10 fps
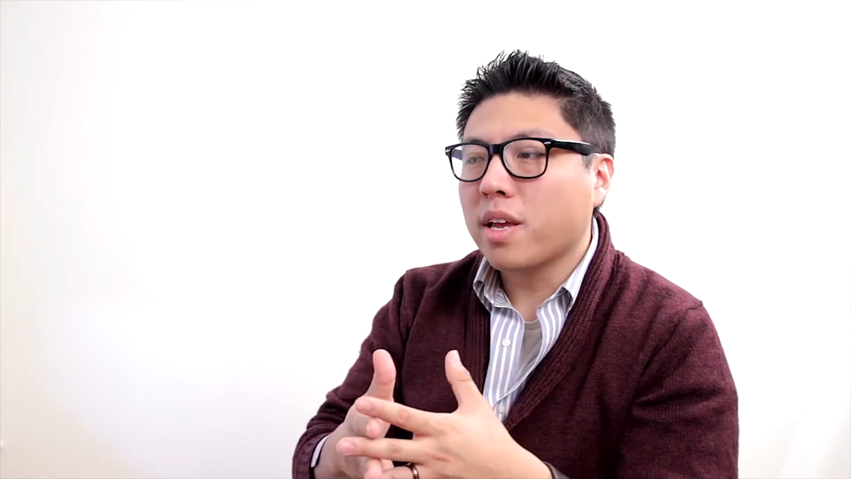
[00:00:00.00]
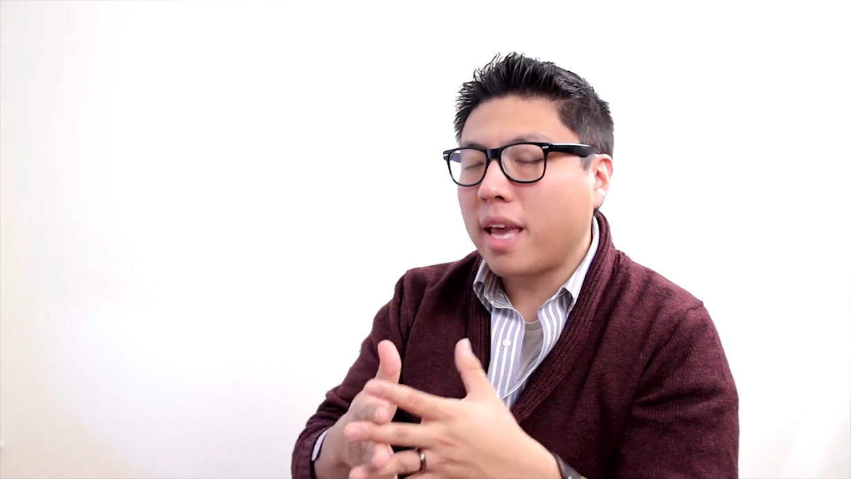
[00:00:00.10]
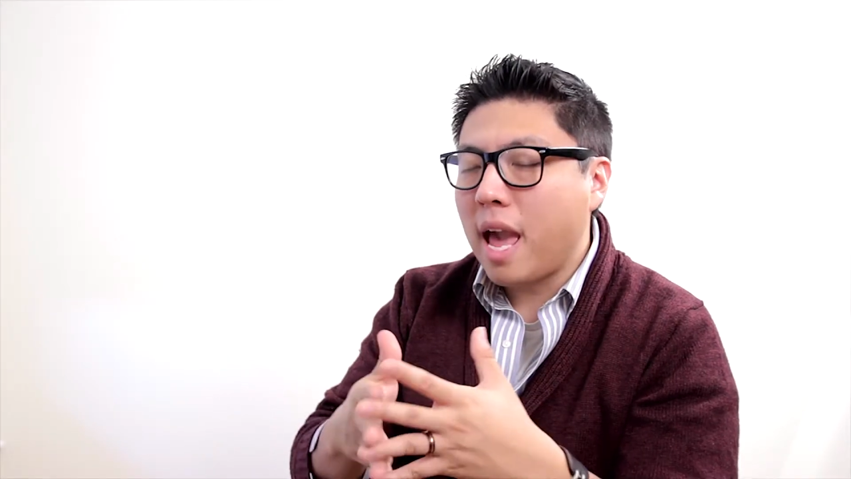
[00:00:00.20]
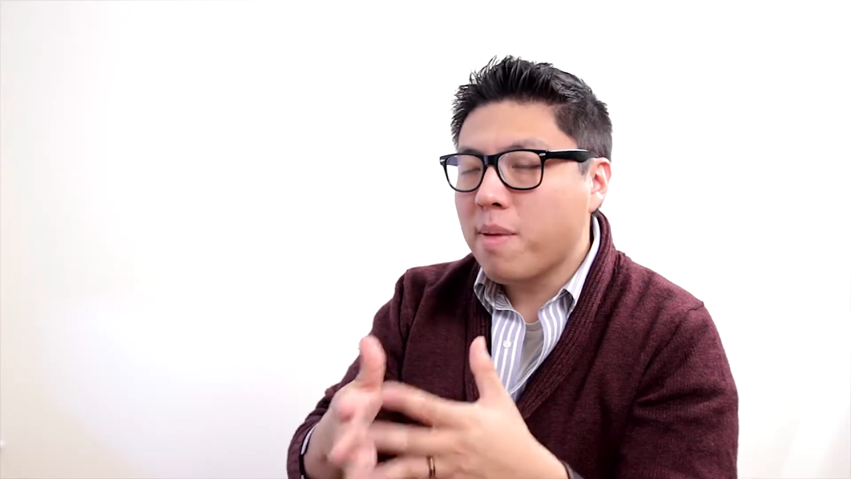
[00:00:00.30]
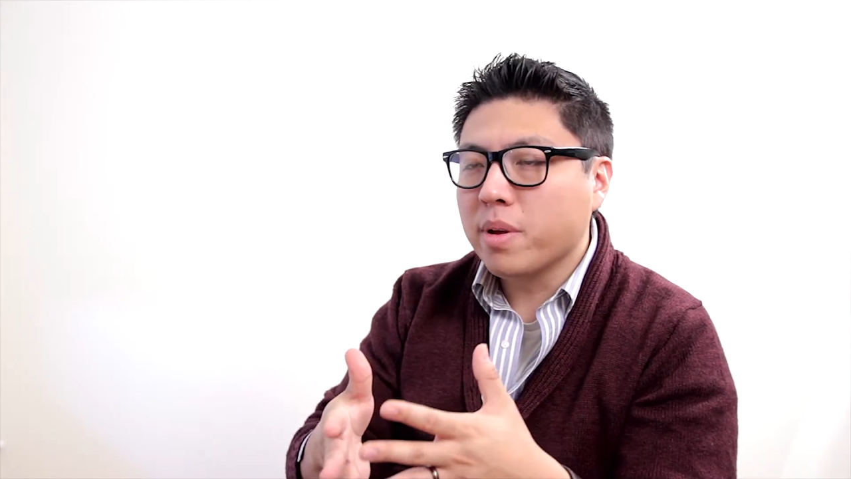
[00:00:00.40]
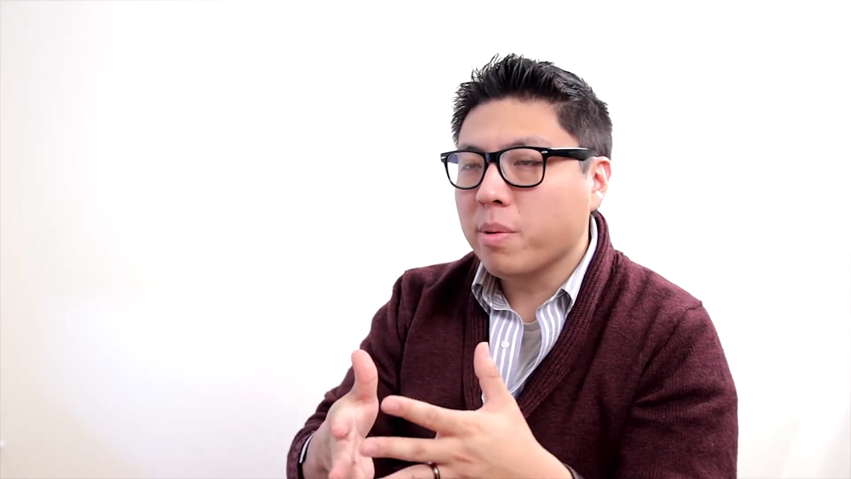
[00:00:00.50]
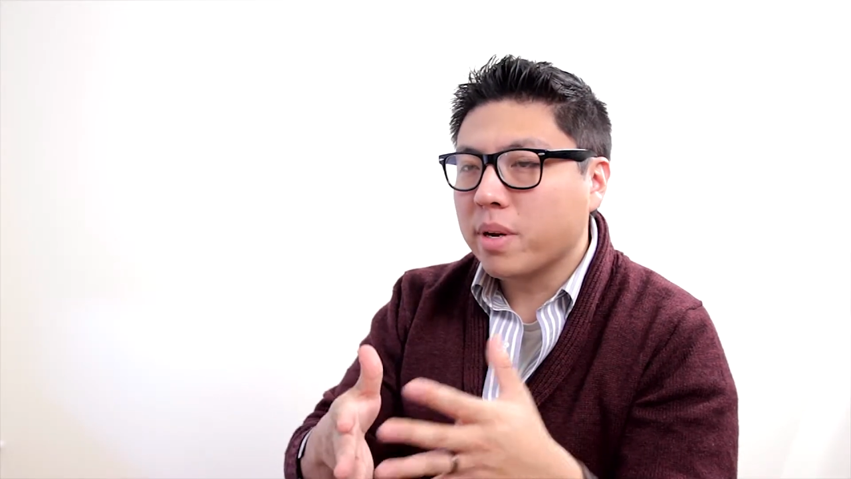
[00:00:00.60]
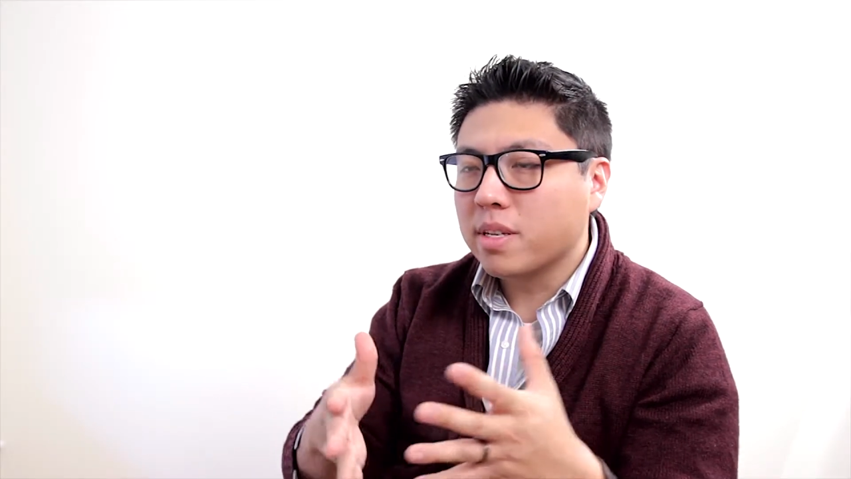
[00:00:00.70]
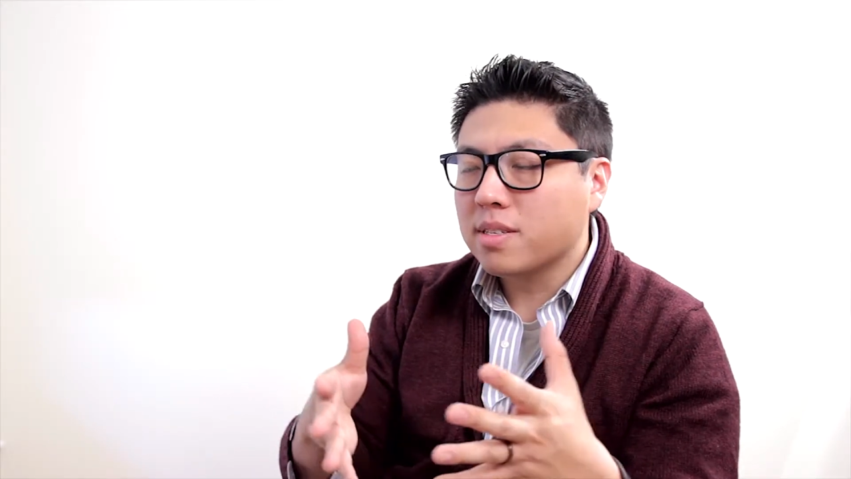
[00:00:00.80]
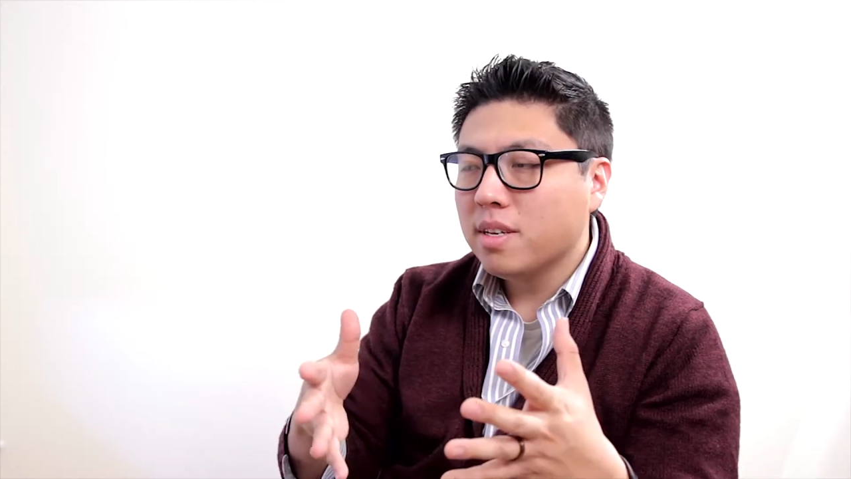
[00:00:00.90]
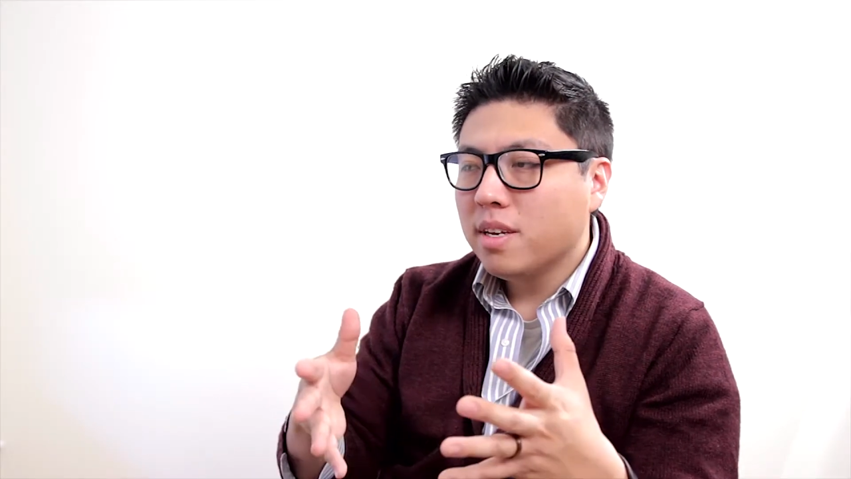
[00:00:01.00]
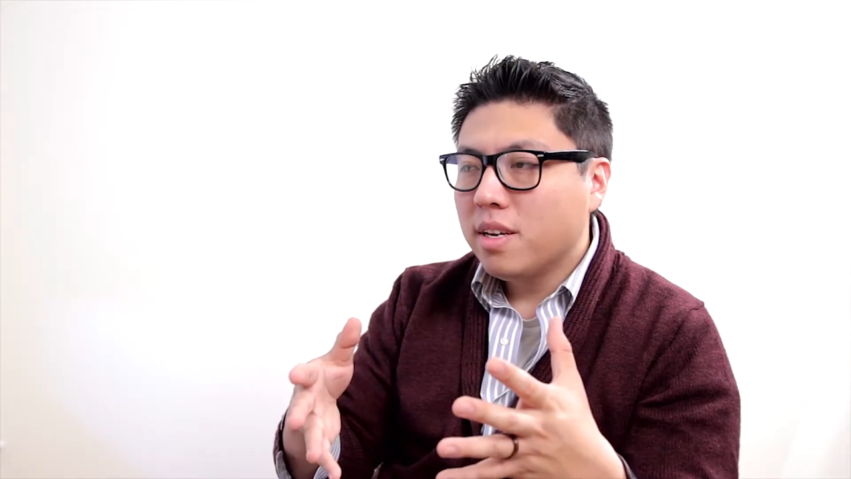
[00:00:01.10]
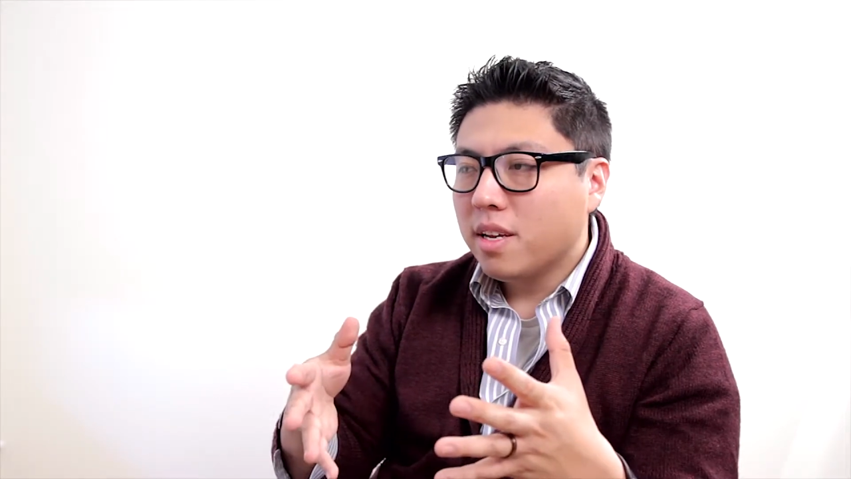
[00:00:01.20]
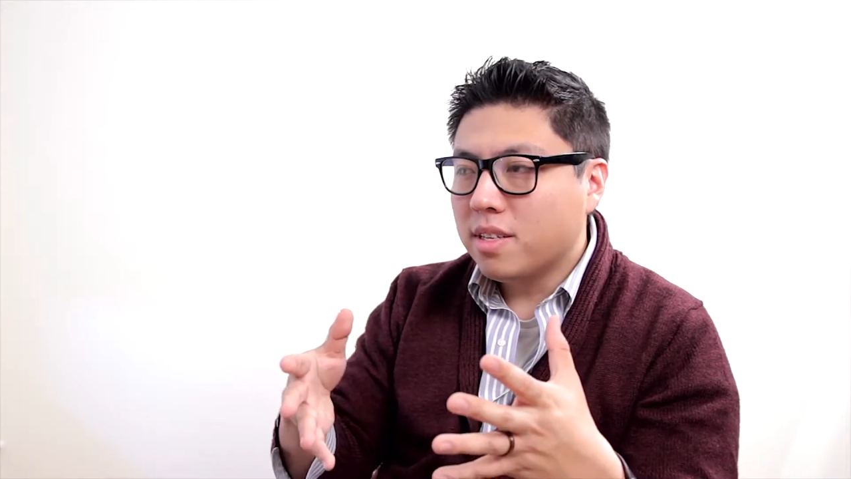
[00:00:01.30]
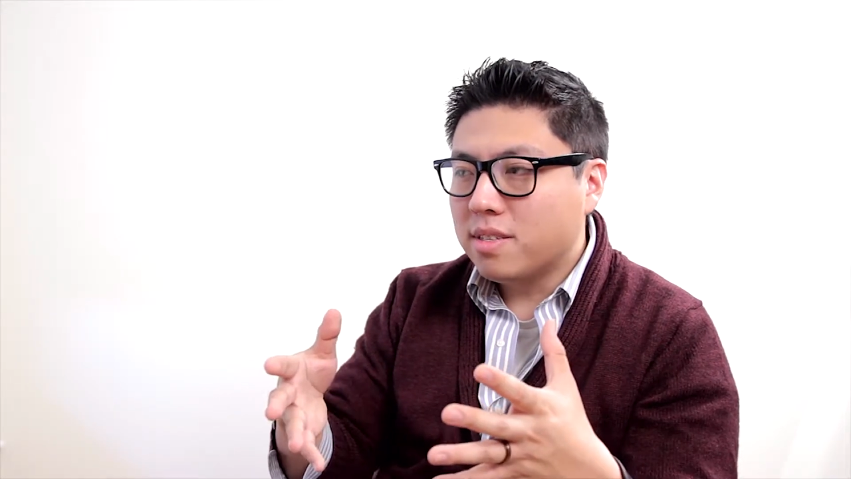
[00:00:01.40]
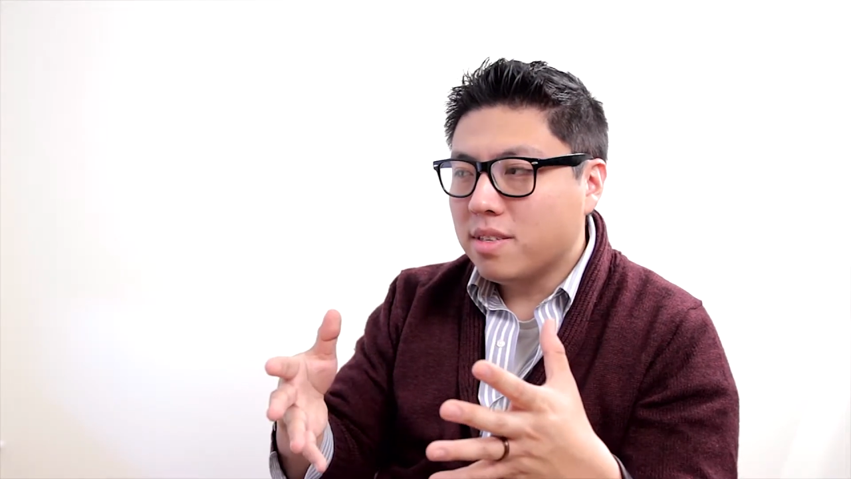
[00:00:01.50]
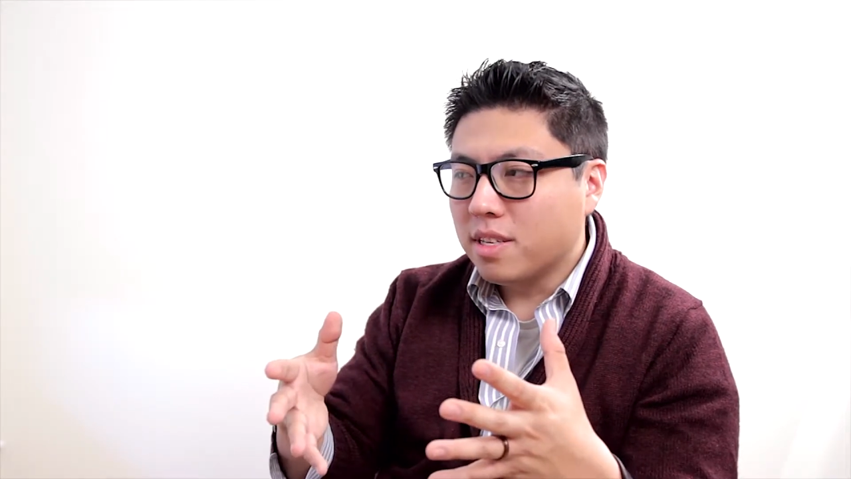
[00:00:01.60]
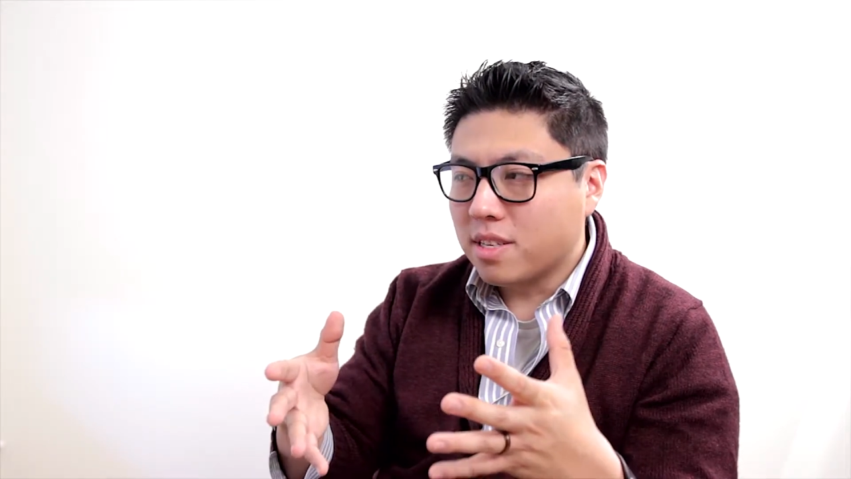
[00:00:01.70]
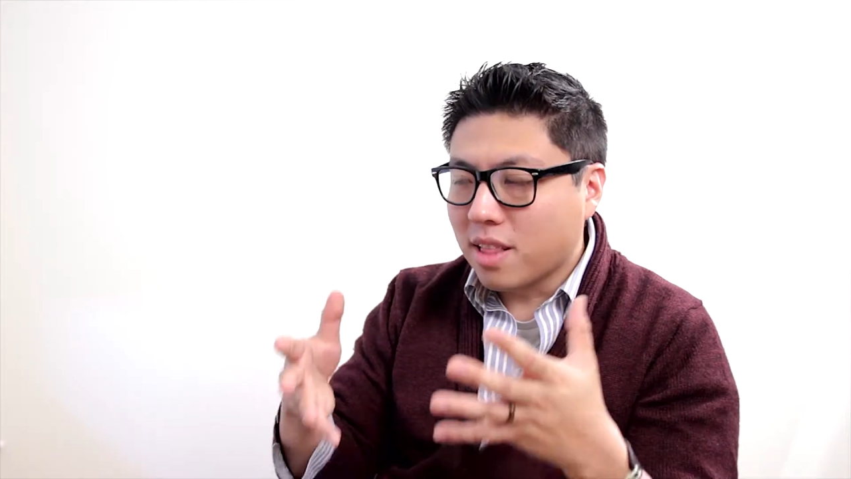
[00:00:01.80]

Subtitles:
It can be, but it's